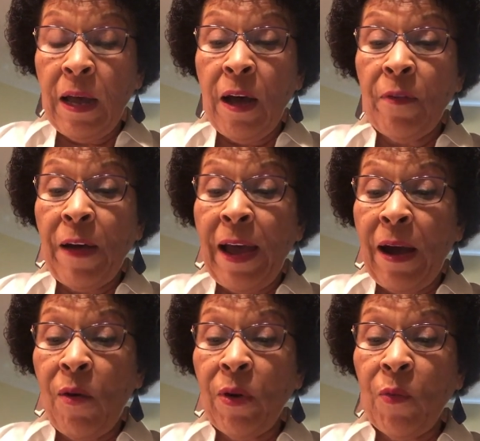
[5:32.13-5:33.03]

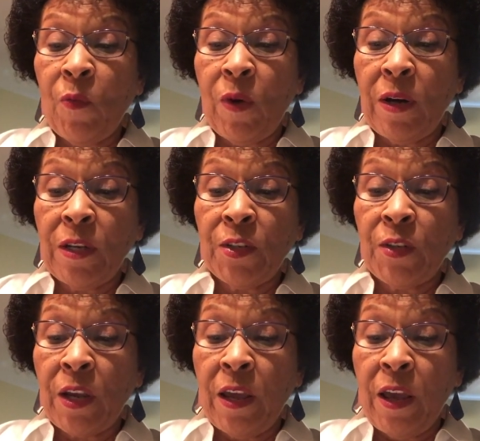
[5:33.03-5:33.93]
how it was
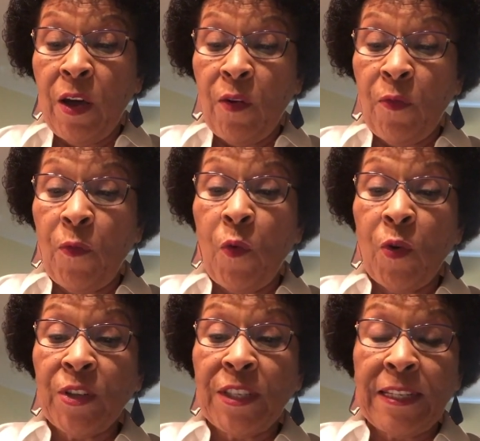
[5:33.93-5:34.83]

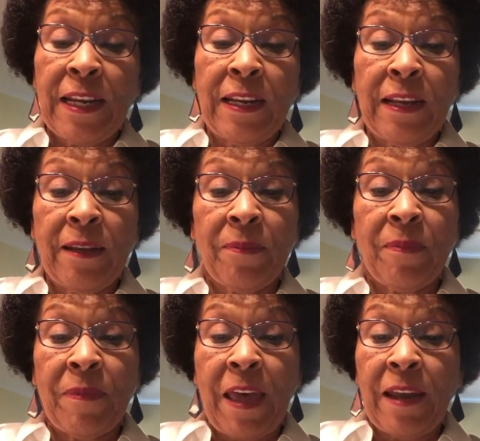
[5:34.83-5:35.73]
for Stella
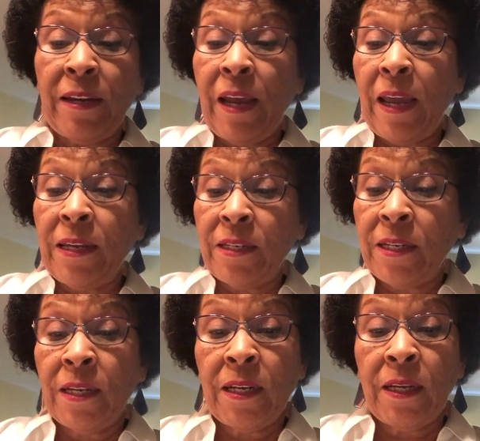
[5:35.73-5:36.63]
that night.
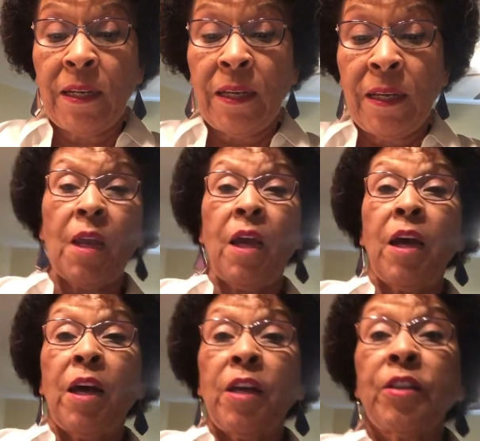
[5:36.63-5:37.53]

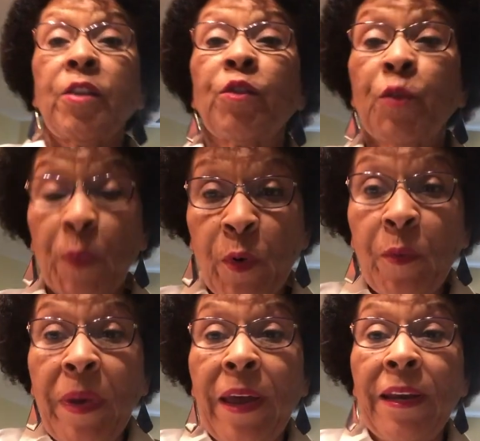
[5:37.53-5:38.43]
So
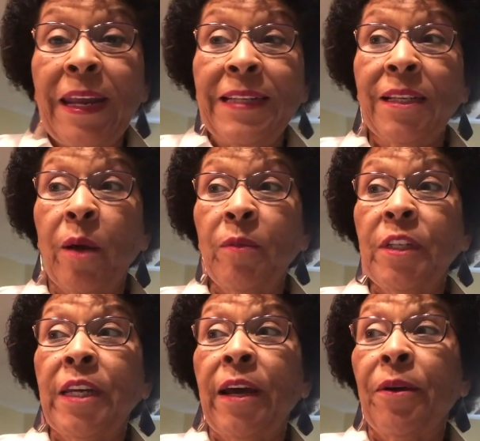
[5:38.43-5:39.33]
Spoon Man has come
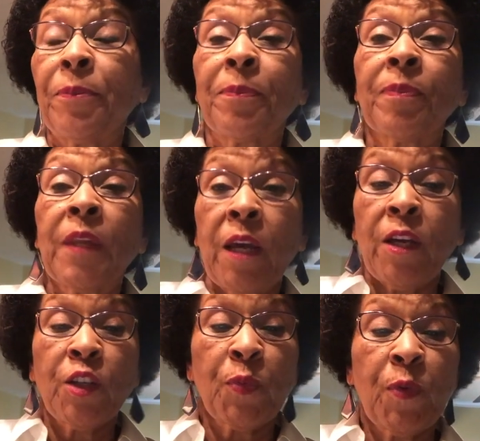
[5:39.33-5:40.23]
to town.
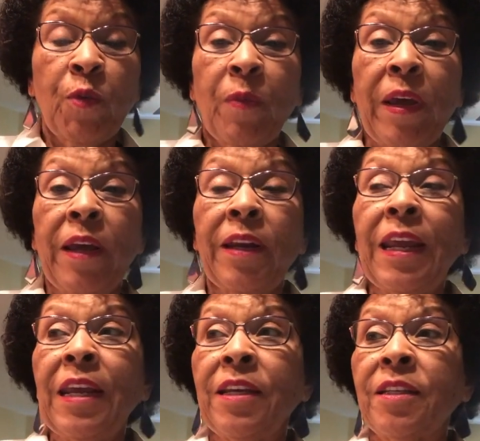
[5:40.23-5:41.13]
Spoon
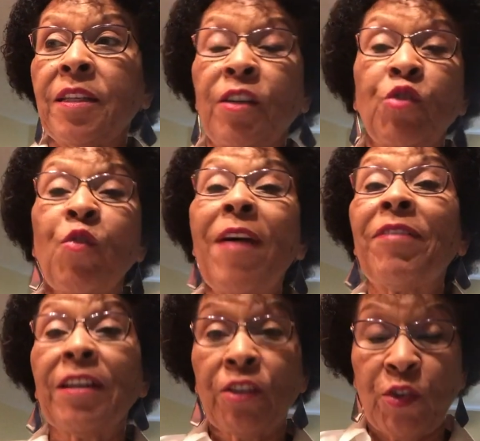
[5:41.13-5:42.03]
Man is a
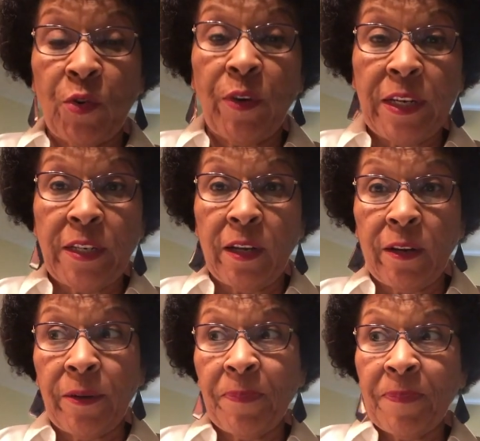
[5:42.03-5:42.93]
traveling
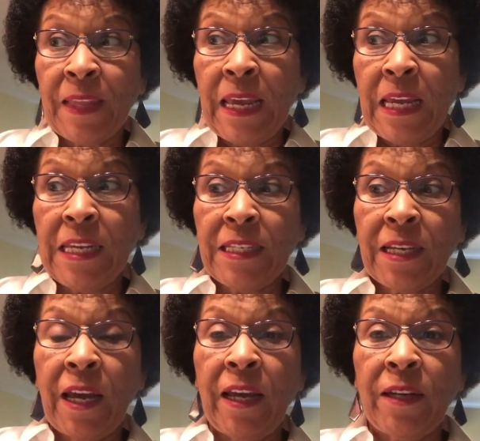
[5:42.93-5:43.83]
storyteller. He's
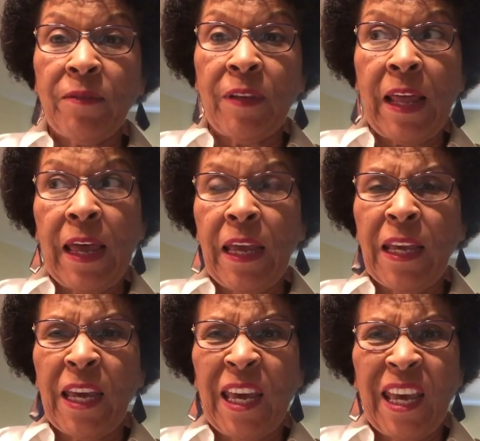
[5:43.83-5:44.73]
kind of
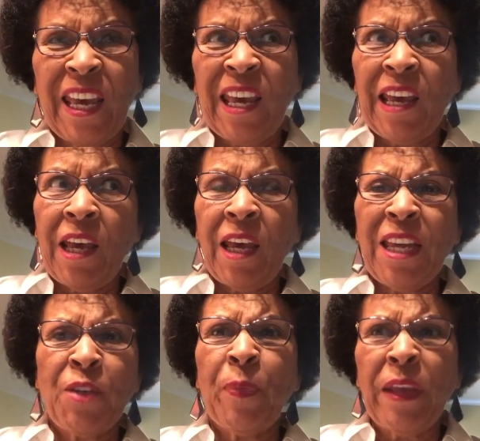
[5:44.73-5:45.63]
like
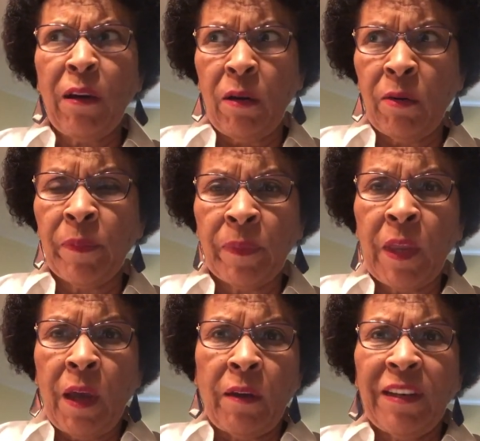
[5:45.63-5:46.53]
HBO,
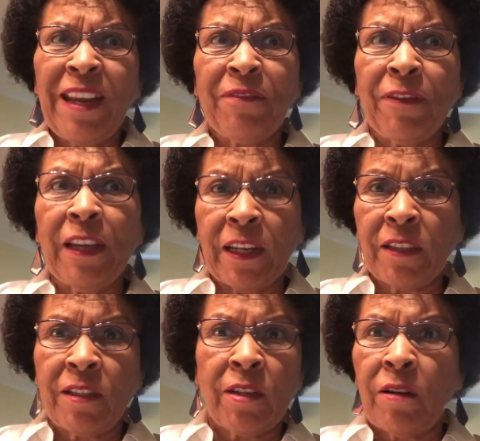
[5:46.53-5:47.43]

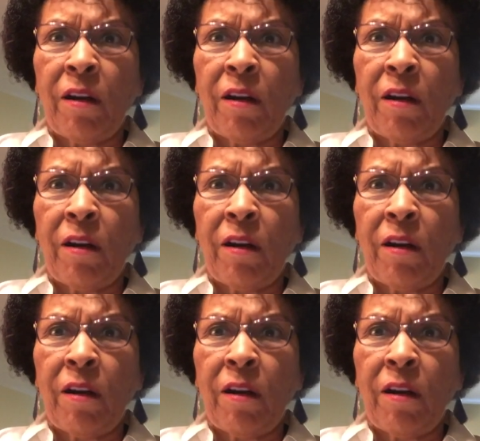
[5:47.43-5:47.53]
Netflix,